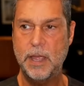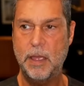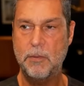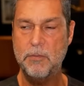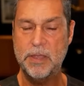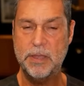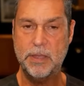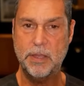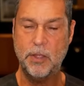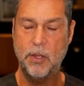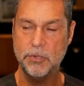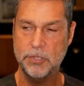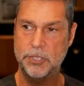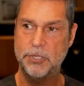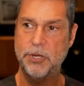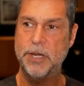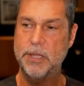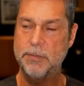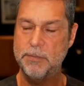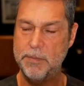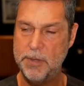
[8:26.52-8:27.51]
and we
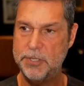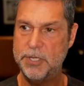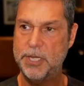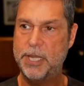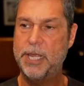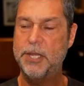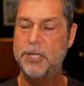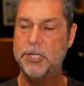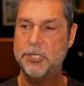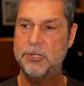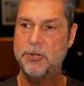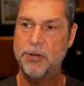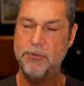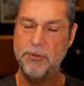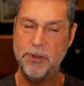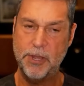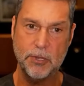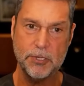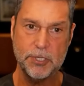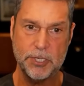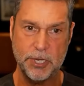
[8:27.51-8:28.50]
concentrated the music industry,
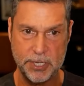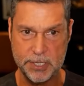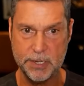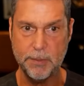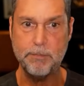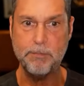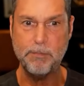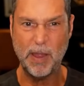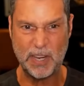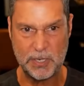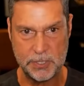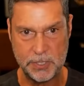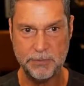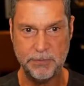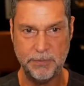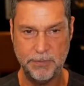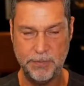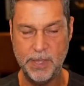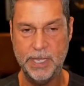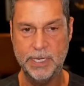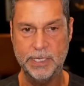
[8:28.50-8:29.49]
we concentrated a bunch
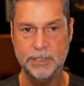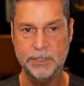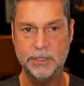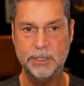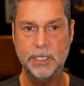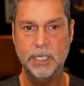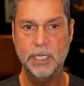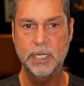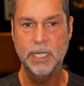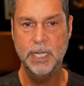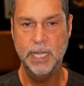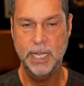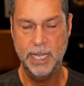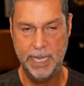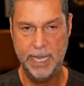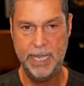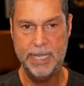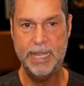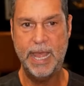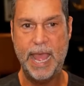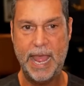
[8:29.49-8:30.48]
of things
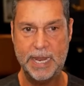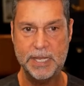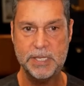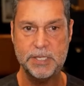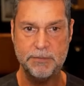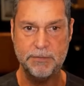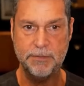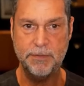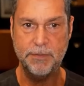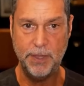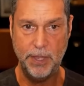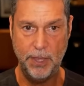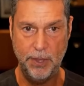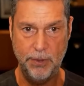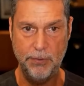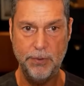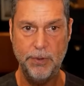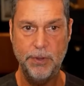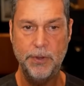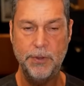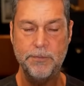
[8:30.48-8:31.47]
in the hands of
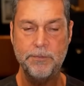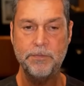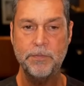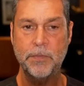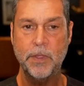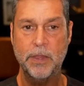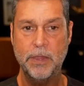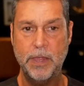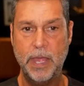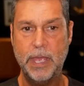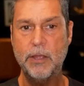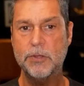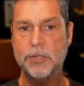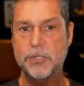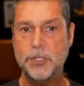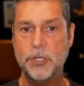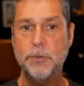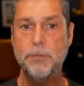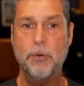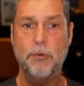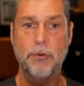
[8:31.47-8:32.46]
few. They got
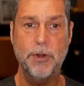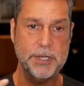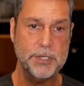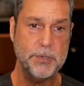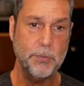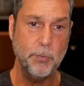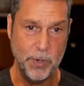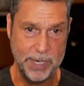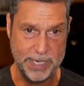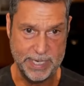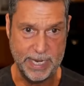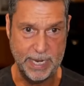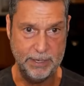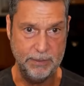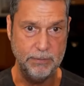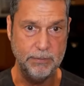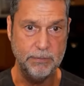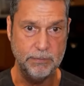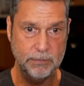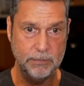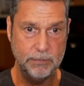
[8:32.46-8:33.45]
super rich and we
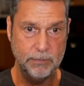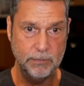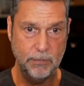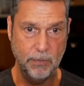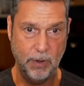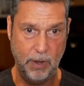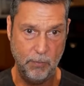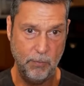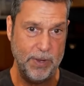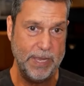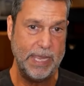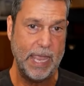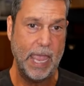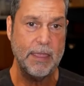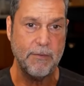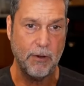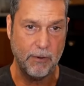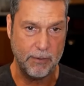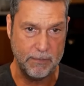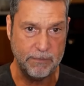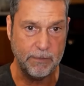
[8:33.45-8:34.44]
didn't. Right? We
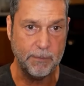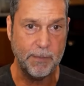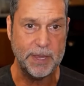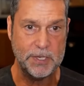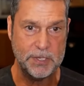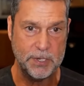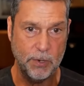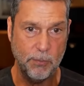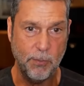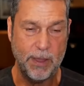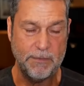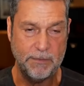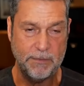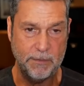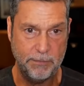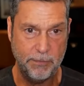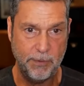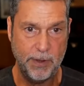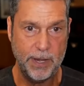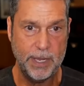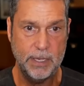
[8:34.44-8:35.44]
gave our information away for
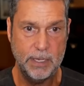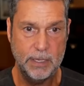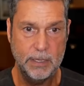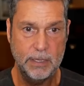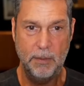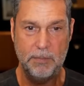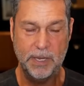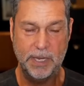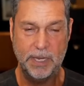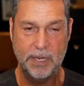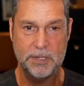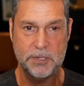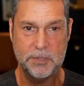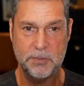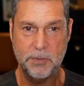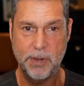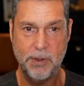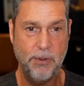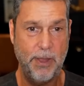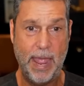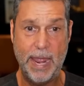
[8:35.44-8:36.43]
free because
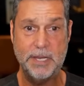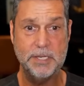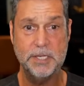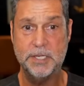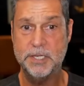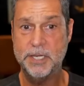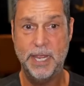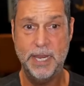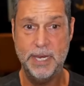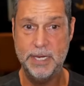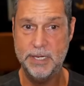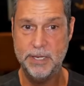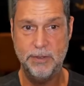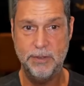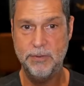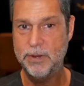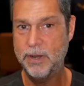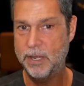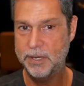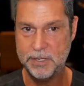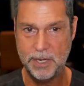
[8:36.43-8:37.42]
we were entertained. They
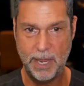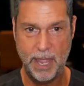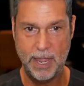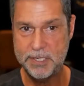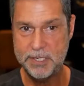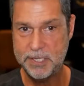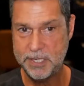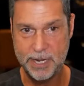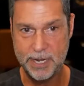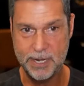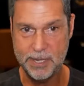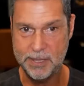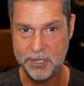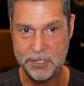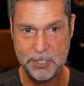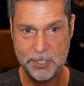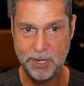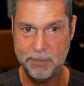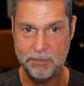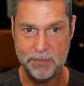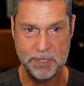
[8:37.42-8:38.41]
were like entertaining the
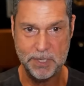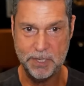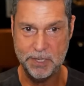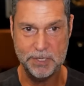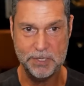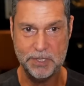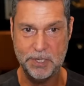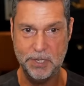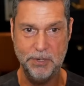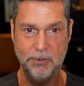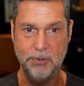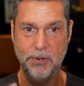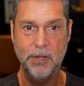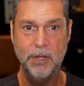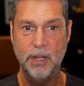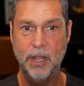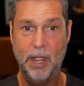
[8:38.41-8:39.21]
chimps at the zoo.